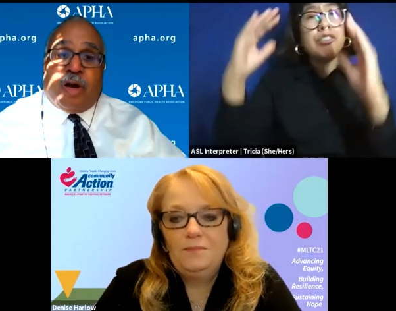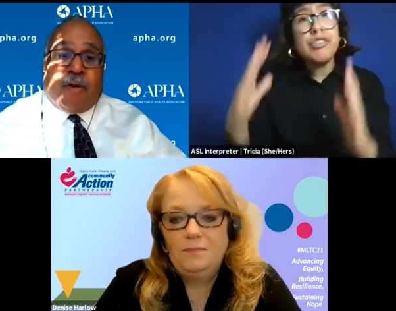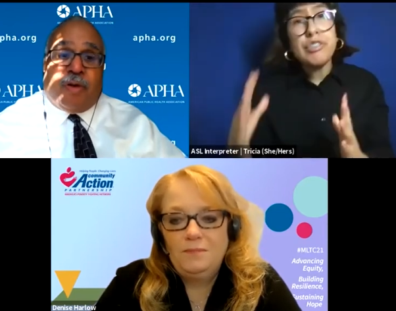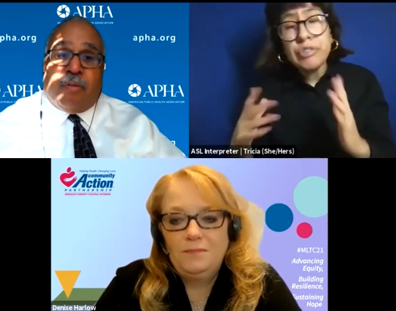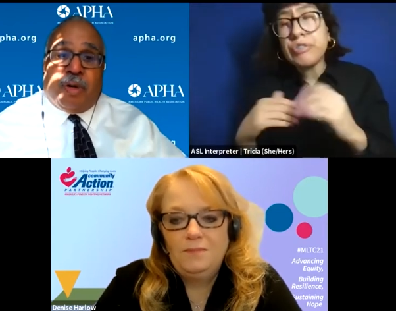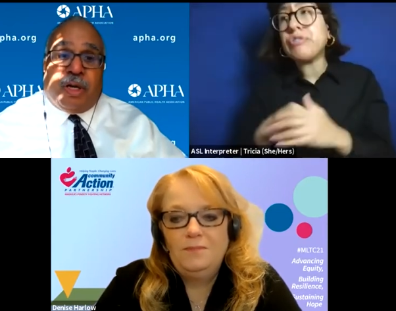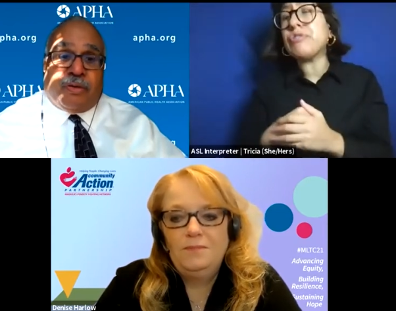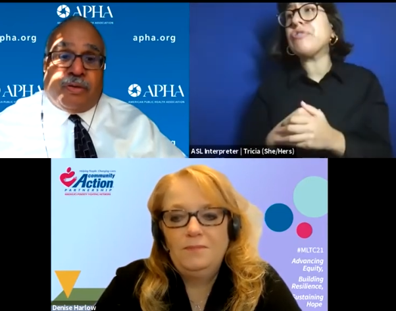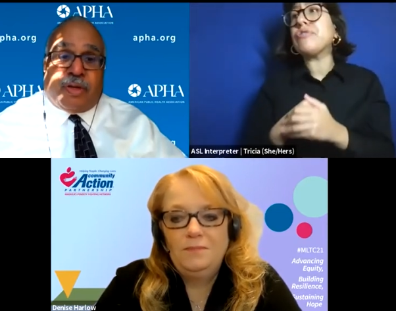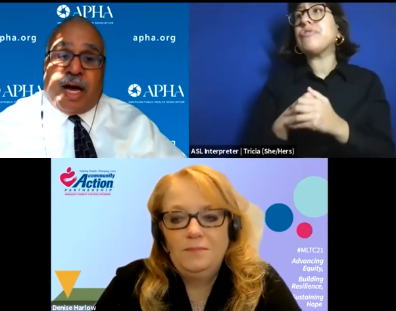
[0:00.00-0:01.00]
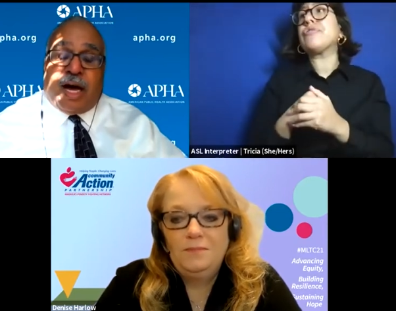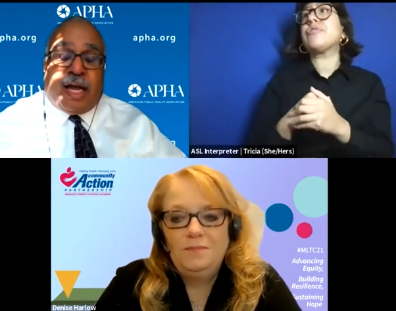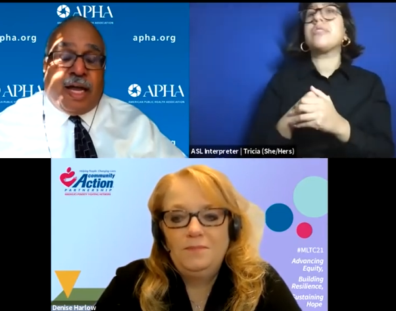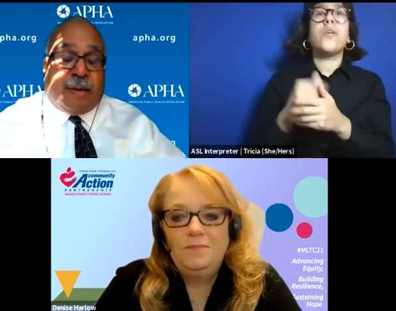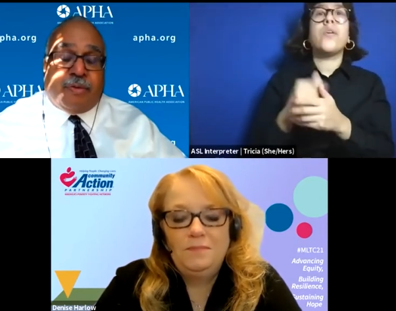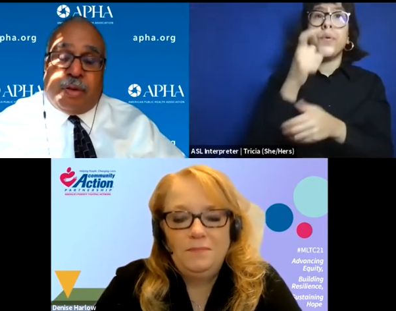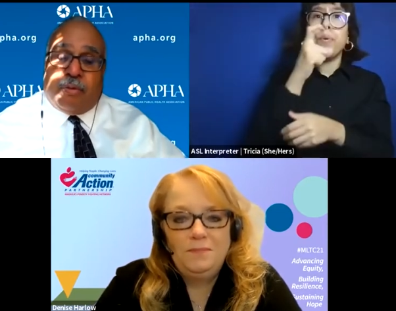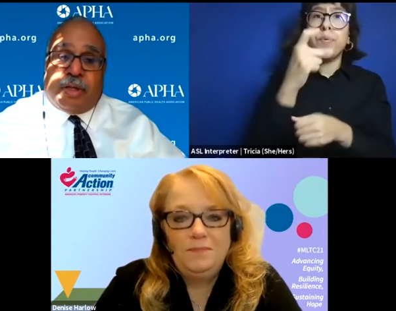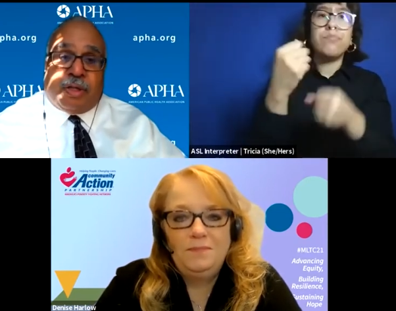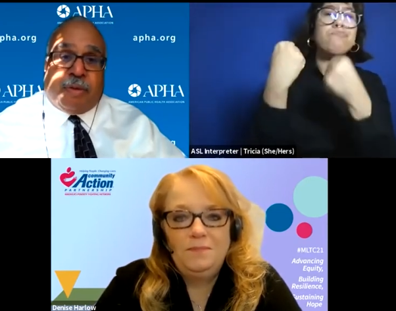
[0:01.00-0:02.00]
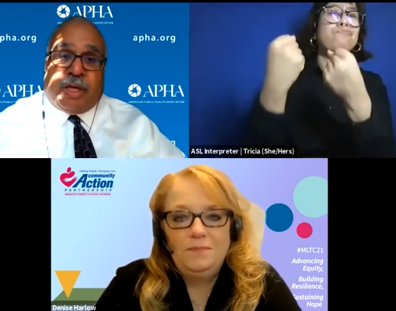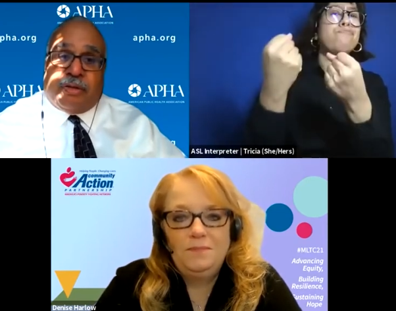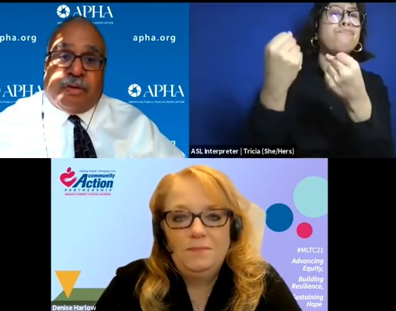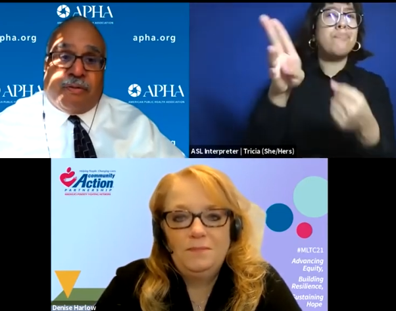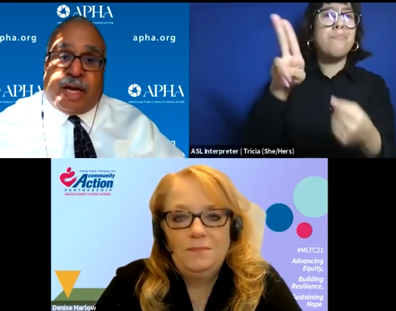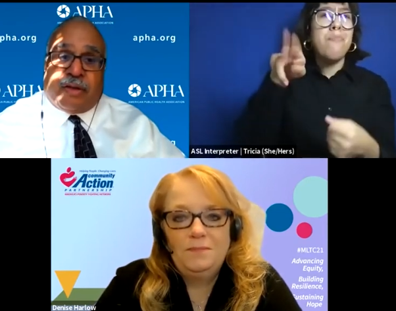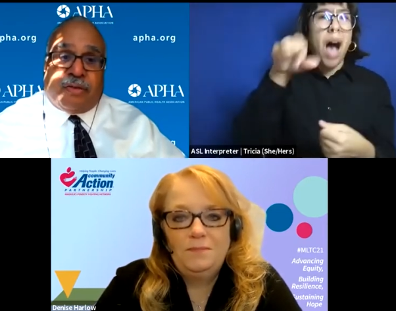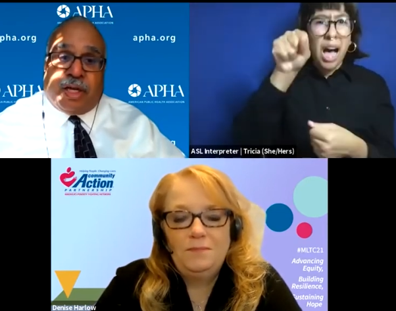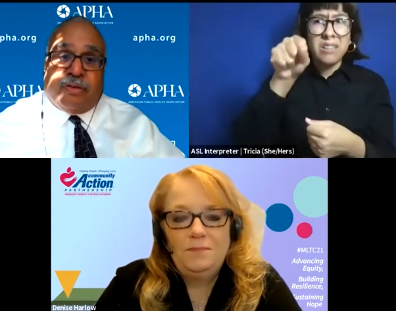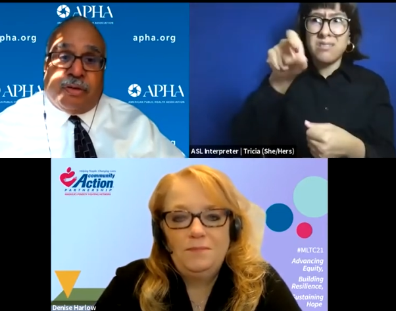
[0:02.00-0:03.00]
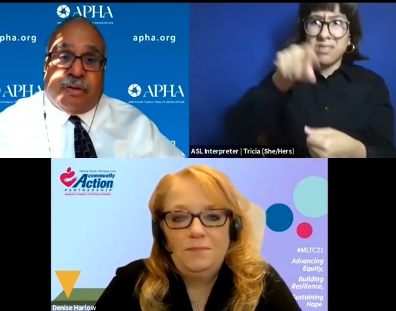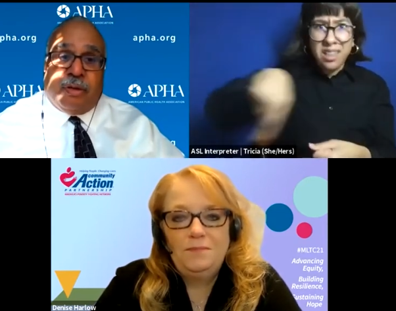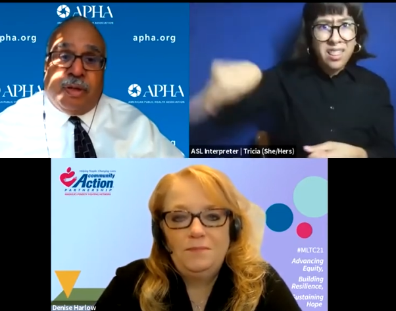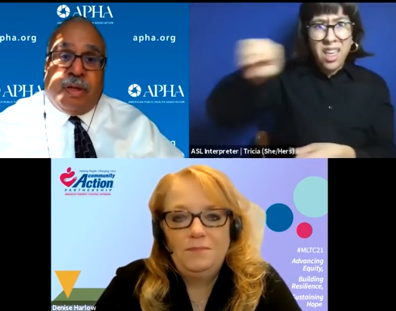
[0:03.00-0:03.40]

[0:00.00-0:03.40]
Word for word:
Speaker 1: driving our buses. I absolutely want them to get their vaccination.